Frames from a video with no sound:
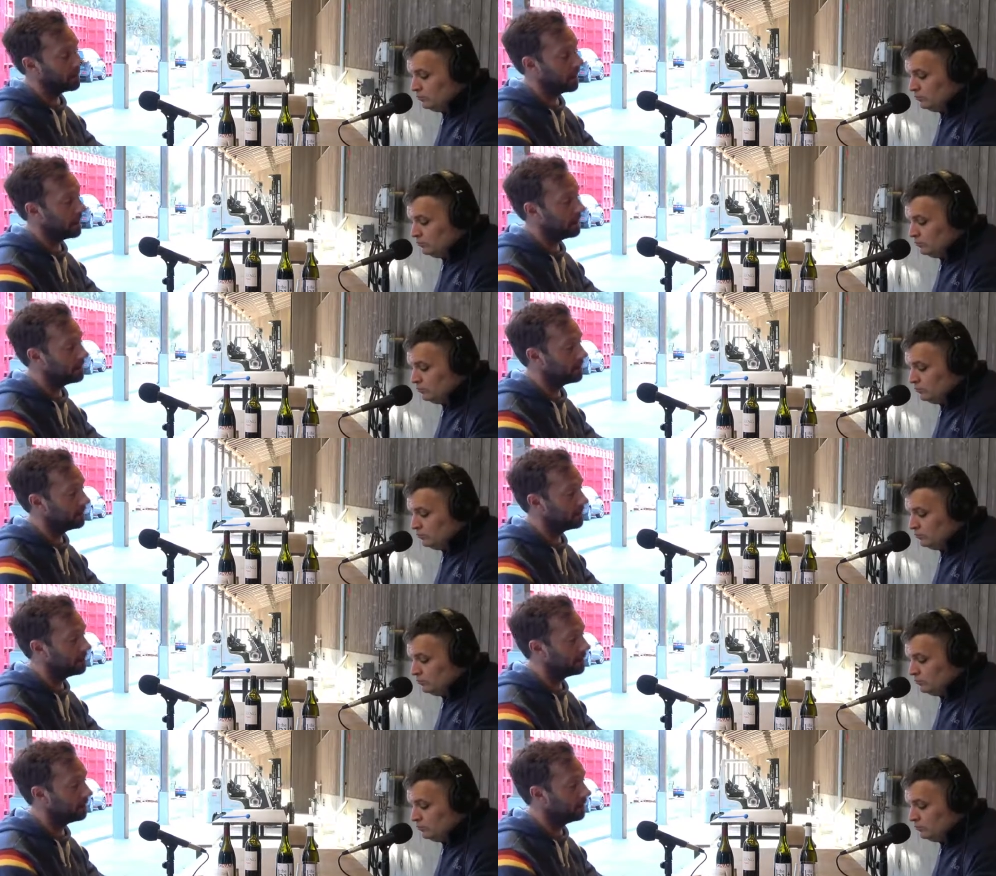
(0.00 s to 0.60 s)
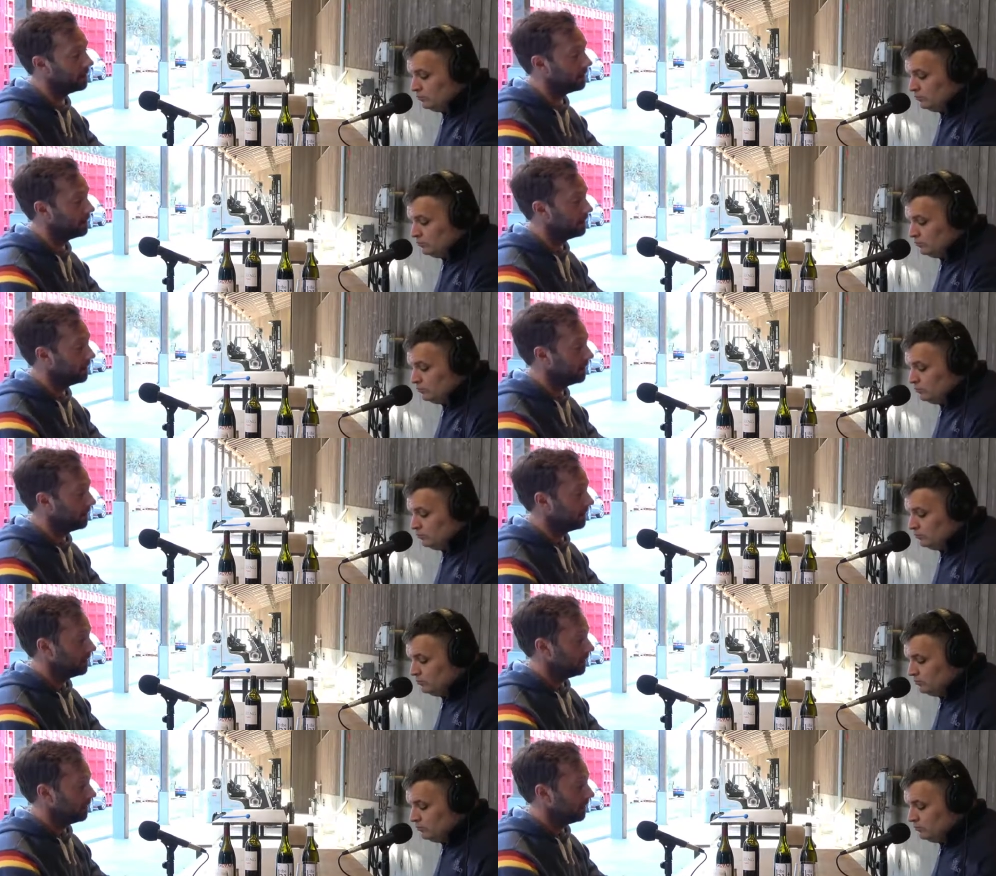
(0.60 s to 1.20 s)
Speaker 1: Canyon.
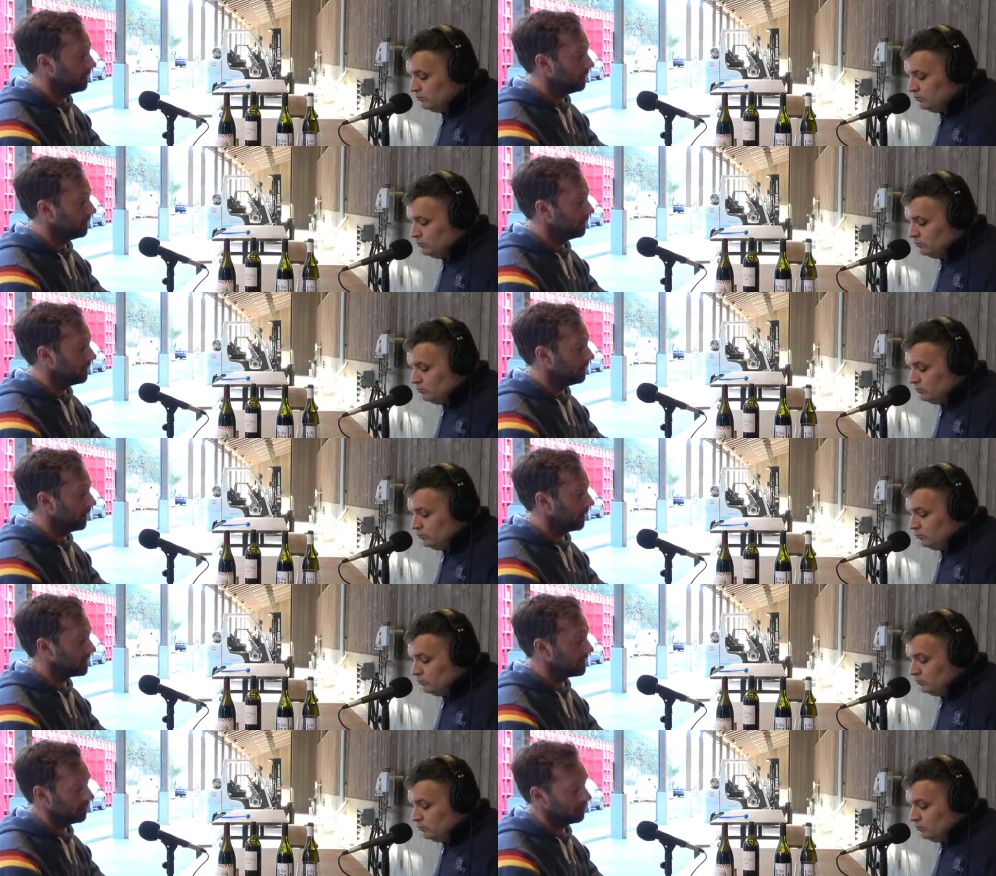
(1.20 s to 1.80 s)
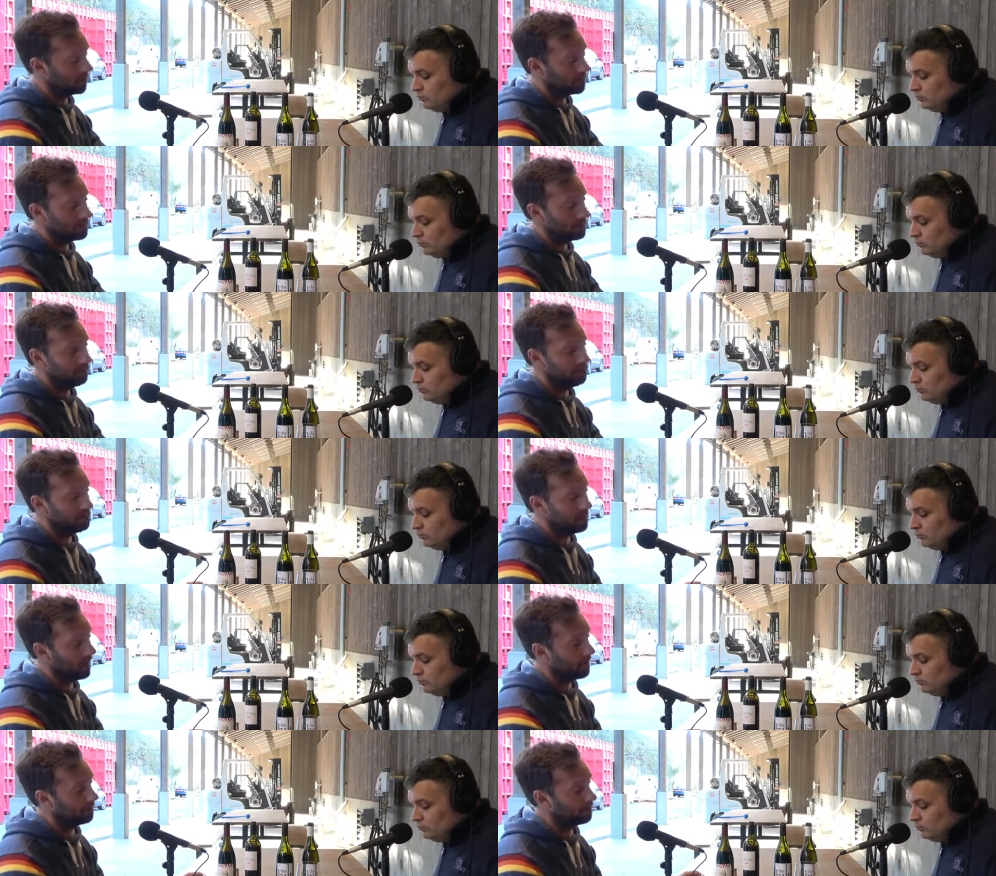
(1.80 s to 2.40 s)
Actually, it wasn't
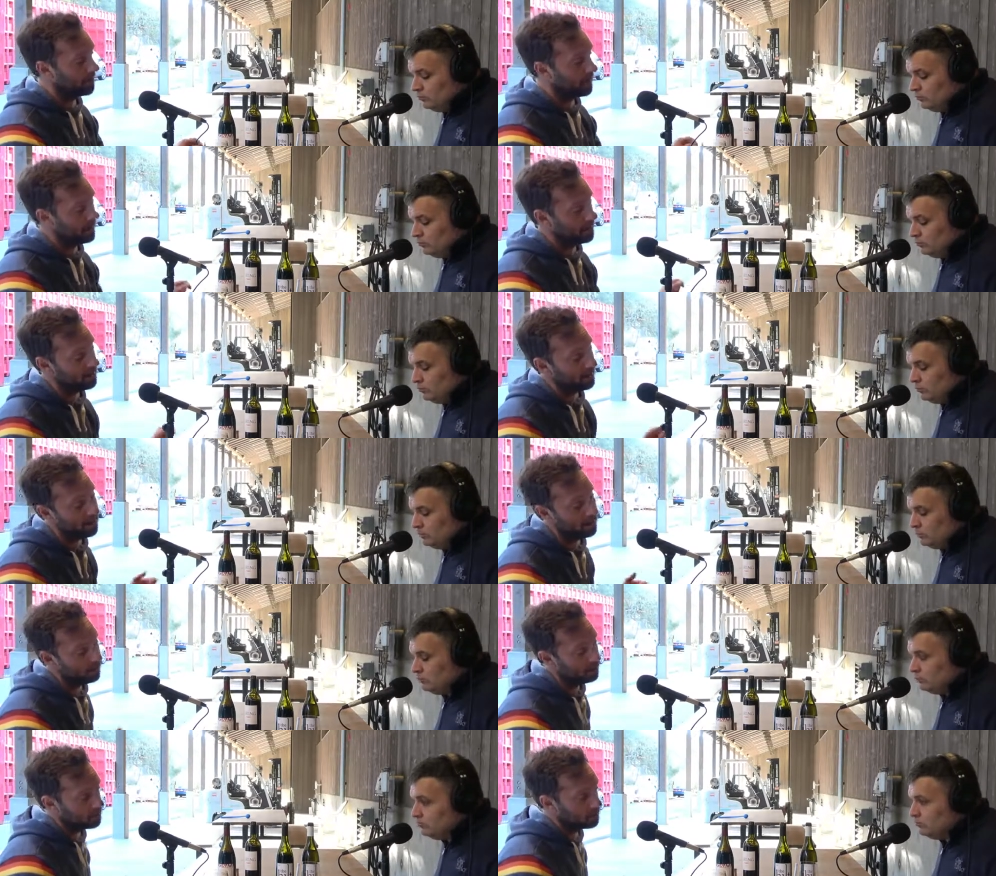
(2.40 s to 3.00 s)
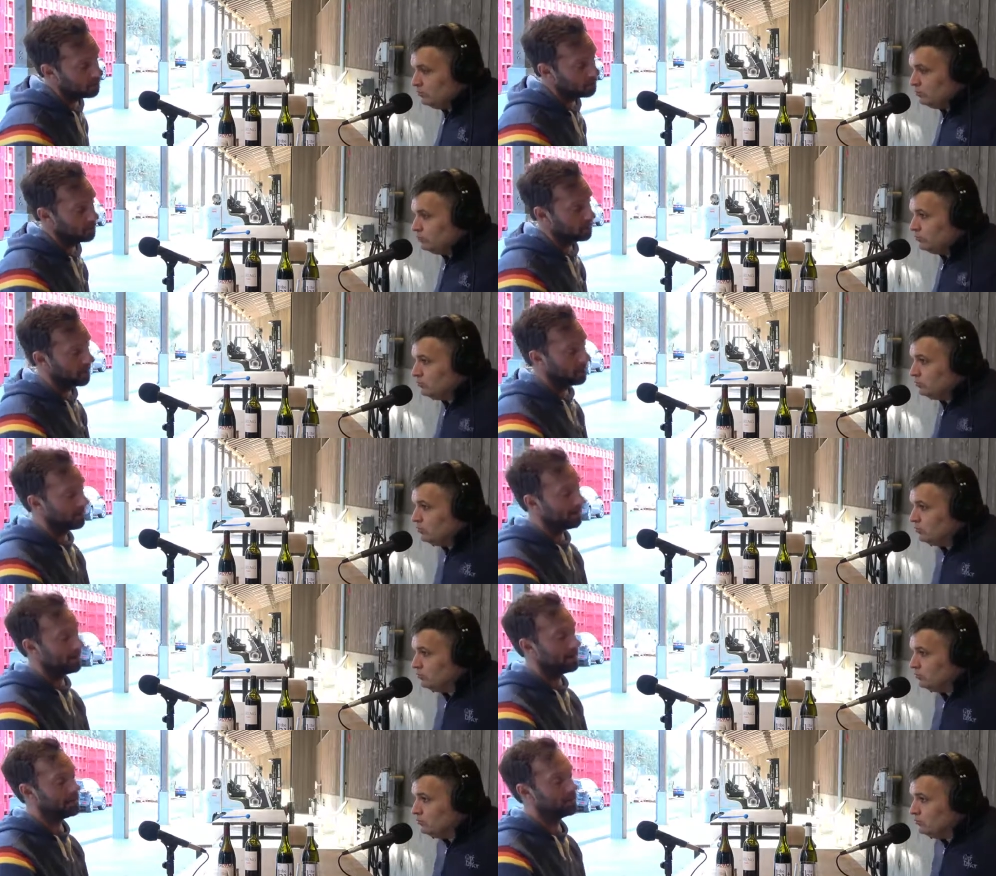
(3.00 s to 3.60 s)
even Ballard Canyon. Then it was just San
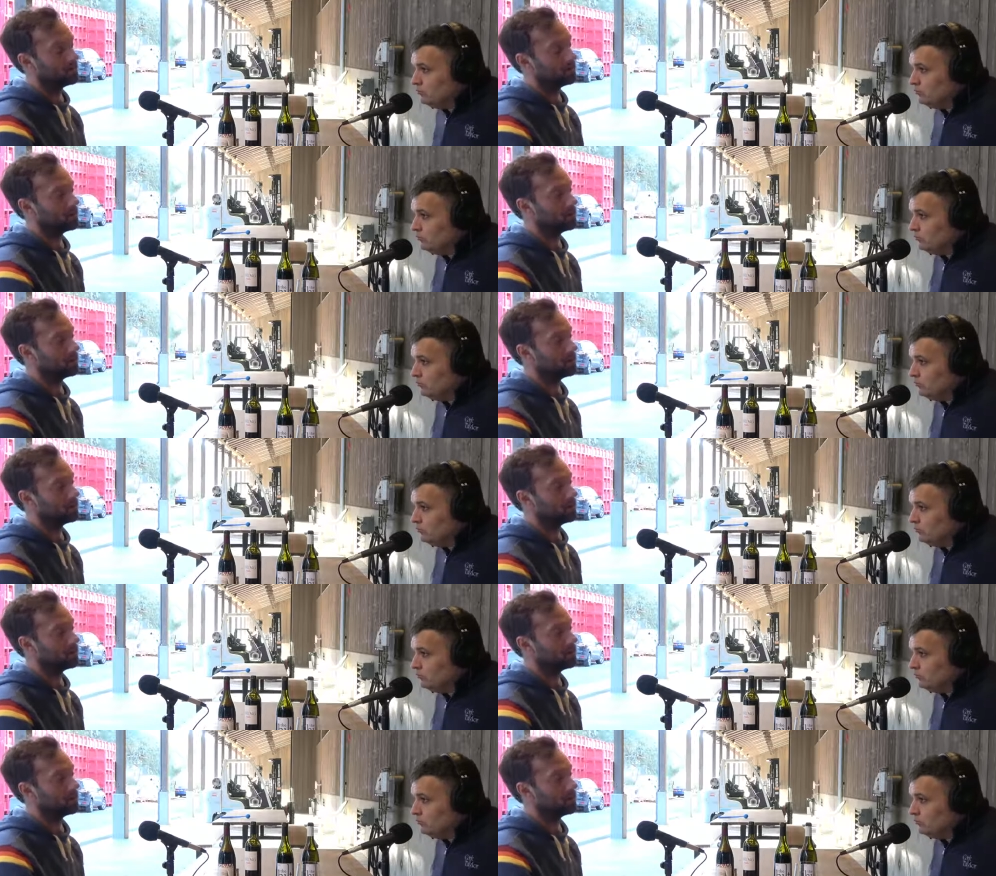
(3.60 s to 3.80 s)
Ynez.